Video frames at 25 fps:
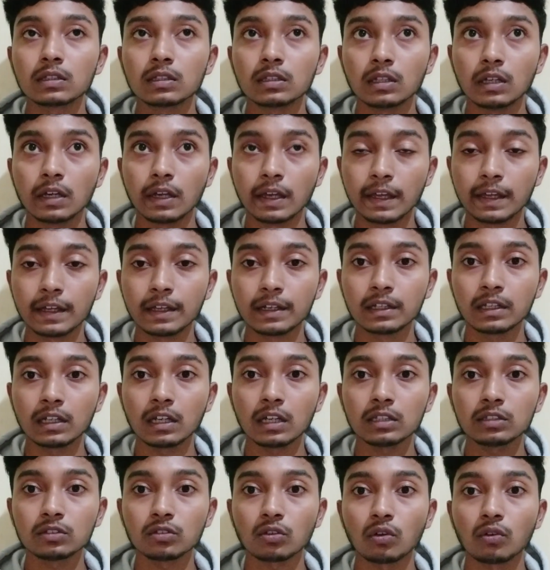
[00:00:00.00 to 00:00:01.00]
the
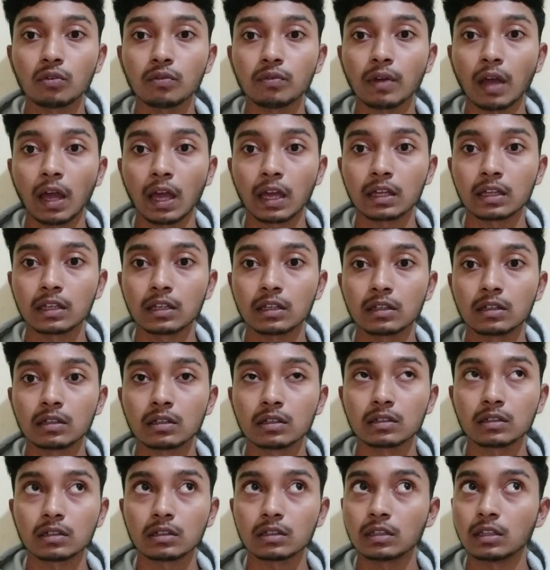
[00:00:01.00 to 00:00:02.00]
areas of hacking
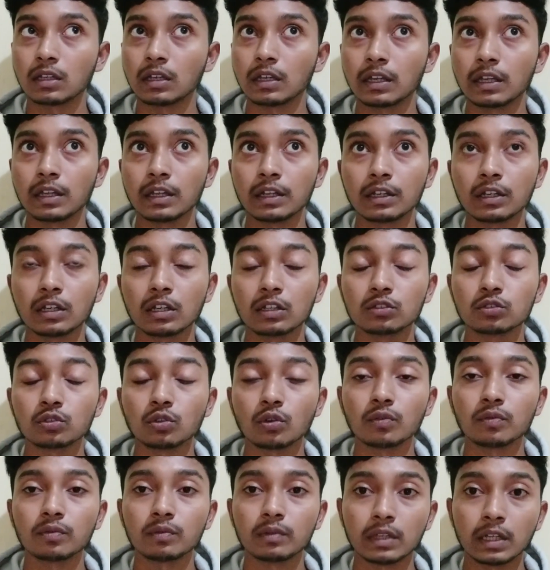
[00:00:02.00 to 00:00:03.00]
the areas
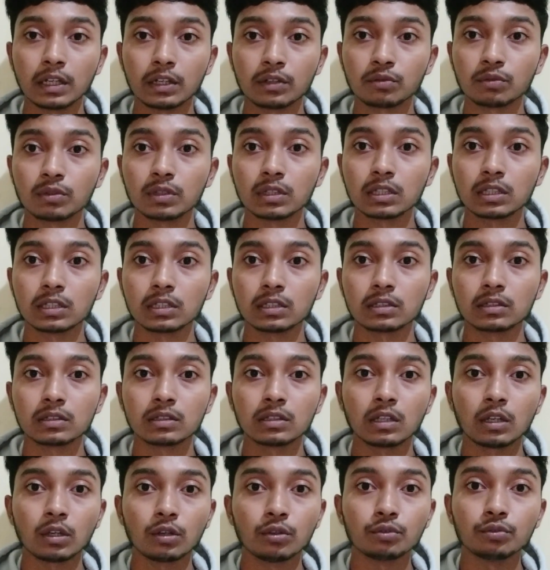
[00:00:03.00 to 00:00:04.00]
of networking
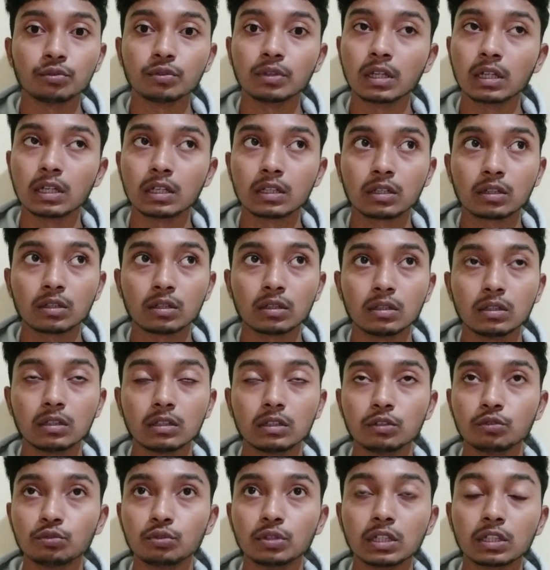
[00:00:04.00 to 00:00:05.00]

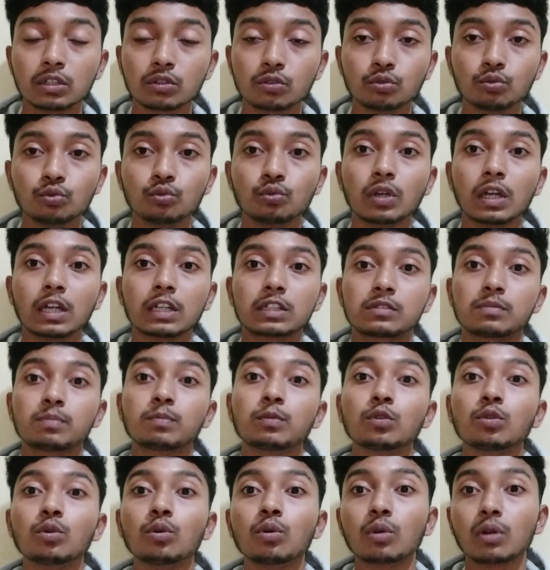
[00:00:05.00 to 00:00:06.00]
you need to,
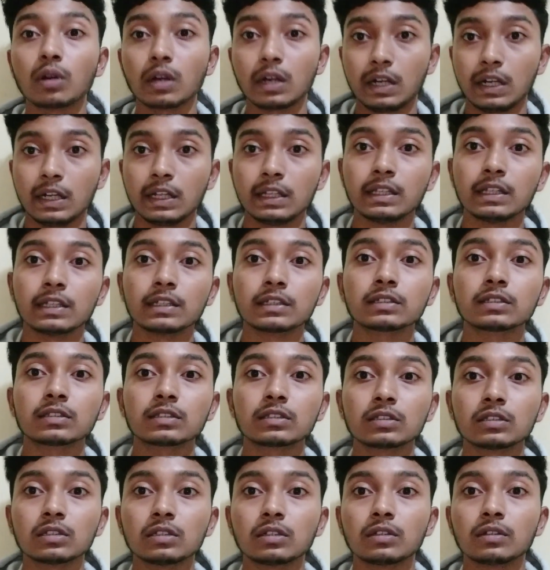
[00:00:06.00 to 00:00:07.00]
explore
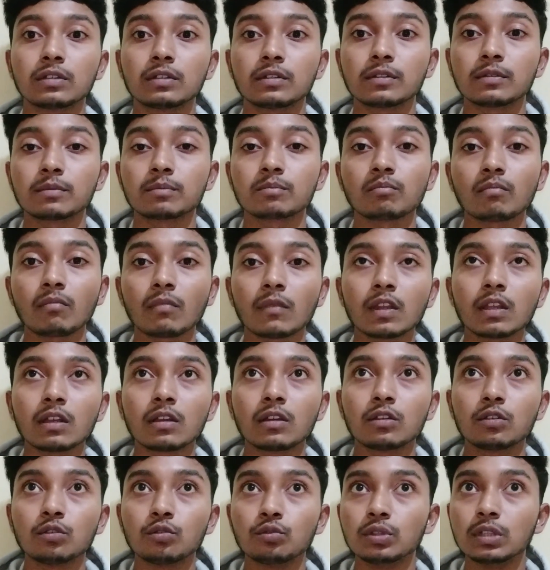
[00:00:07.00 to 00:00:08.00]
linux
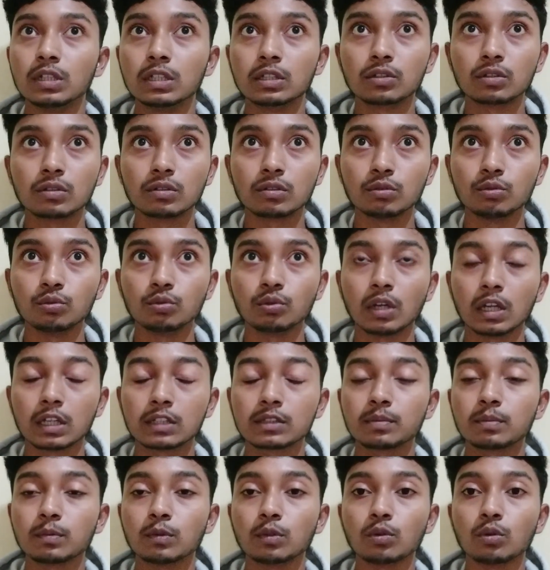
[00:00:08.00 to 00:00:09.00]
you need to
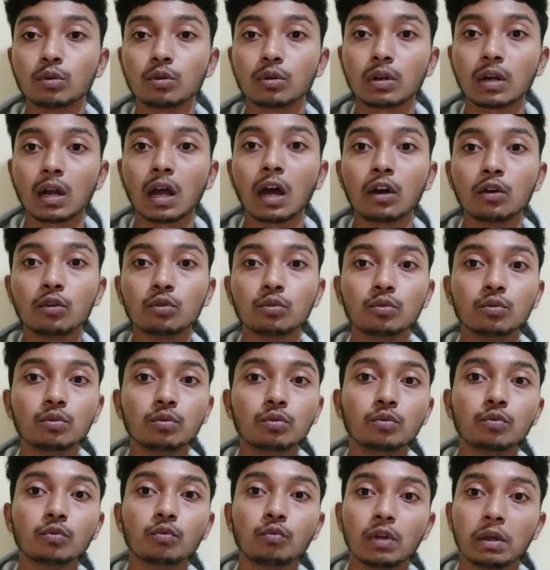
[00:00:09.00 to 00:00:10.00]
explore how
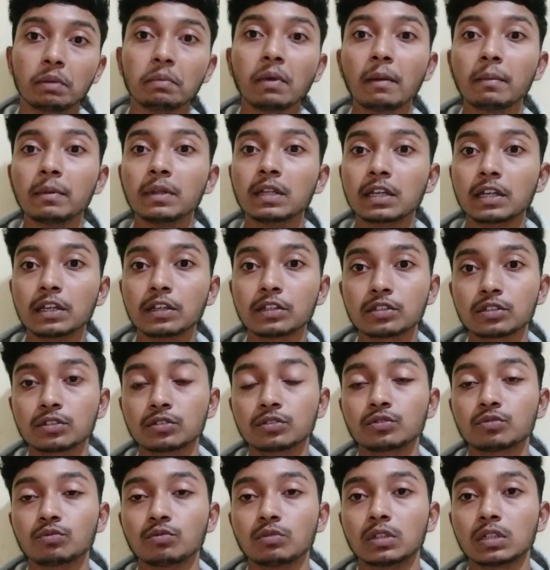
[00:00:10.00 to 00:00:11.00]
web
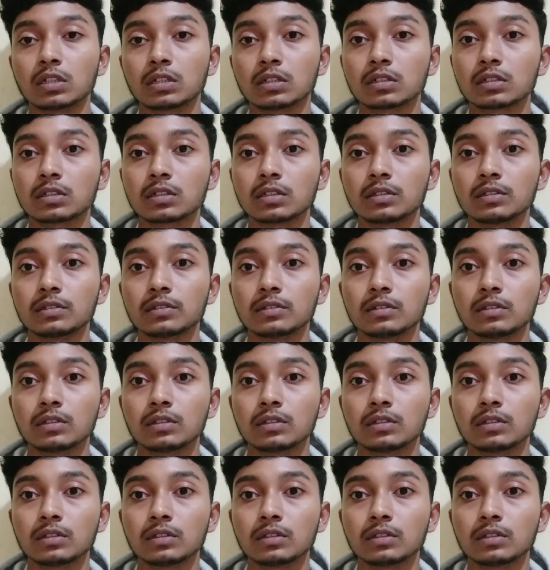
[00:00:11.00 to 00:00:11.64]
applications work